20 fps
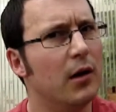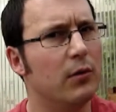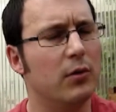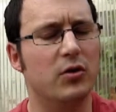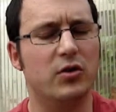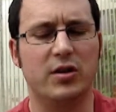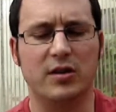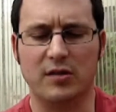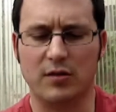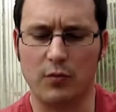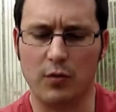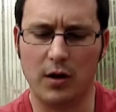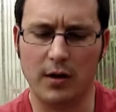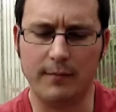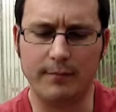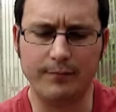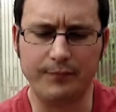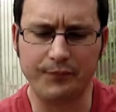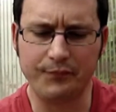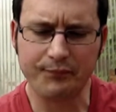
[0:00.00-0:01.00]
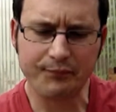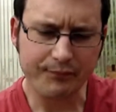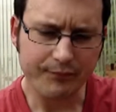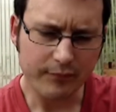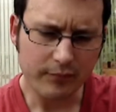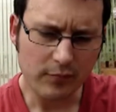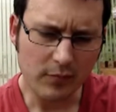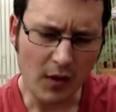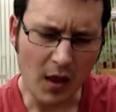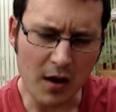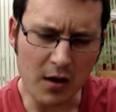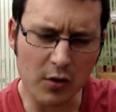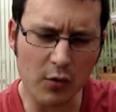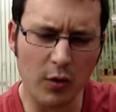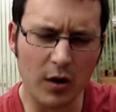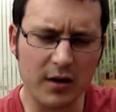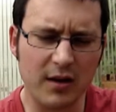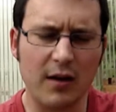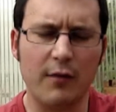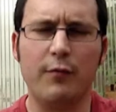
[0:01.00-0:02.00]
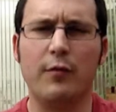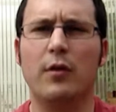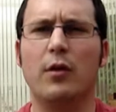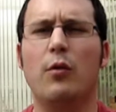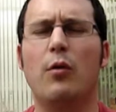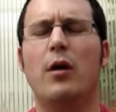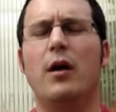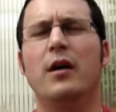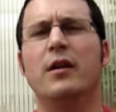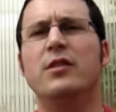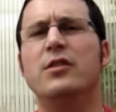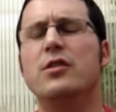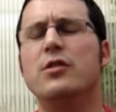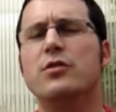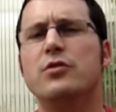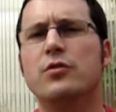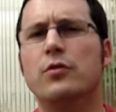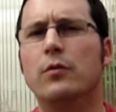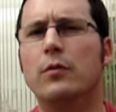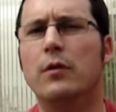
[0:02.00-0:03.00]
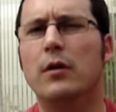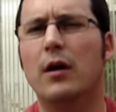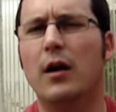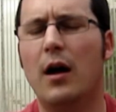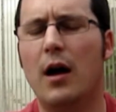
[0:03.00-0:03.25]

which is quite quite different, quite unusual.